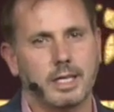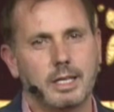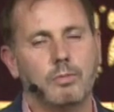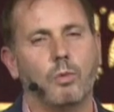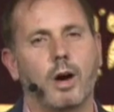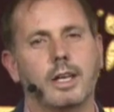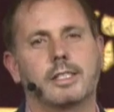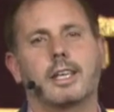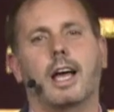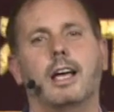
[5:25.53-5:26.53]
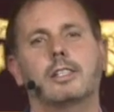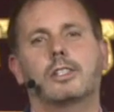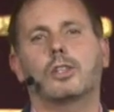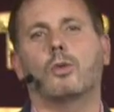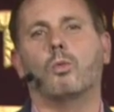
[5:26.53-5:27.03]
He wants us
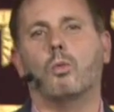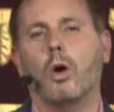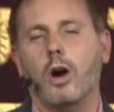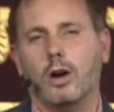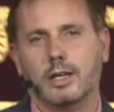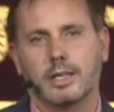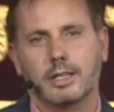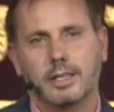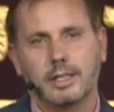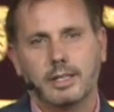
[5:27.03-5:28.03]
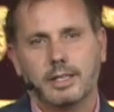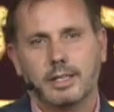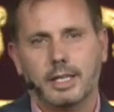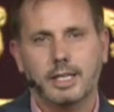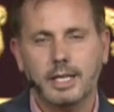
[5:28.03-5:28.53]
to walk
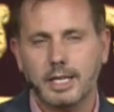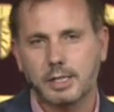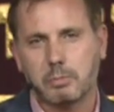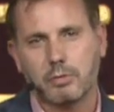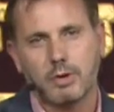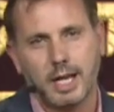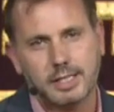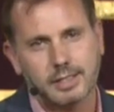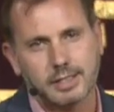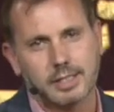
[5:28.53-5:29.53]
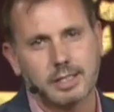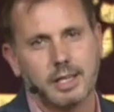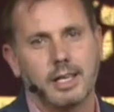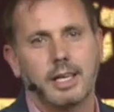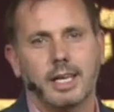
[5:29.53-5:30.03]
in his presence,
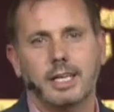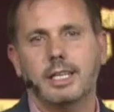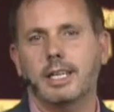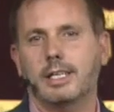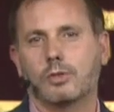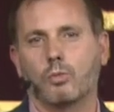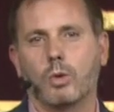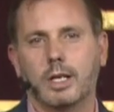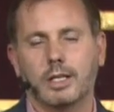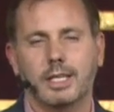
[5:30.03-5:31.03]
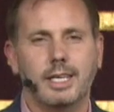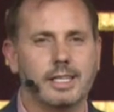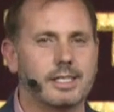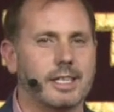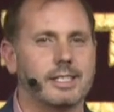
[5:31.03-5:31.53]
in his will. He
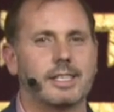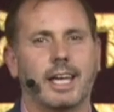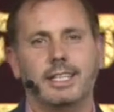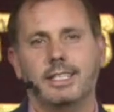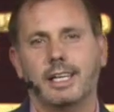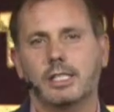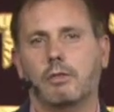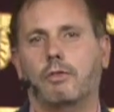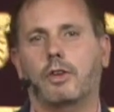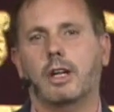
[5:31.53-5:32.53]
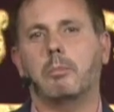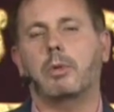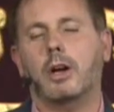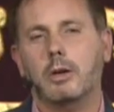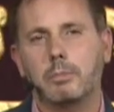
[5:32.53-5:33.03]
has designed us for a
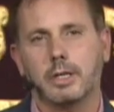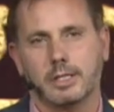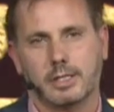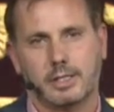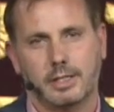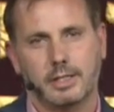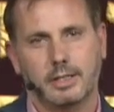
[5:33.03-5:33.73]
purpose.